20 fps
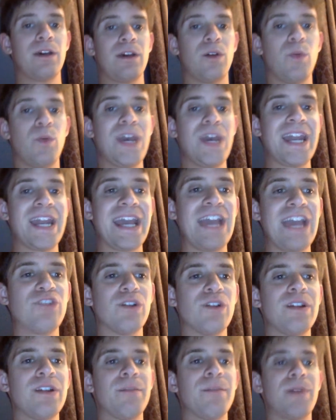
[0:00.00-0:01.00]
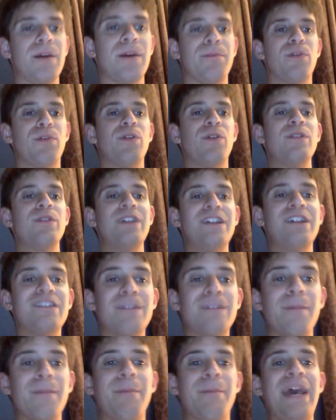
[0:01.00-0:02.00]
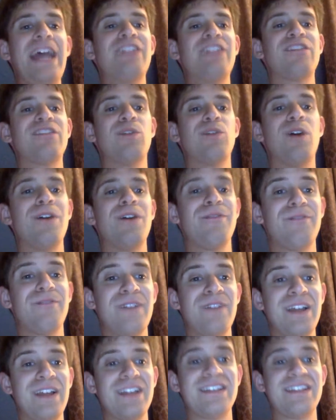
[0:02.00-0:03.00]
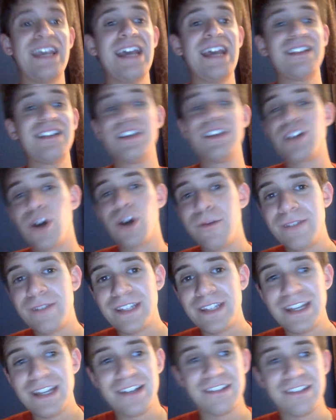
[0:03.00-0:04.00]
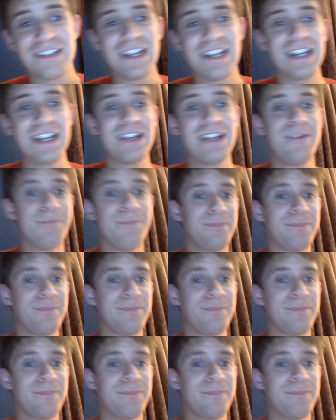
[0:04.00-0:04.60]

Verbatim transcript: We had Angel end up pulling his pants off, tagged in Kofi Kingston.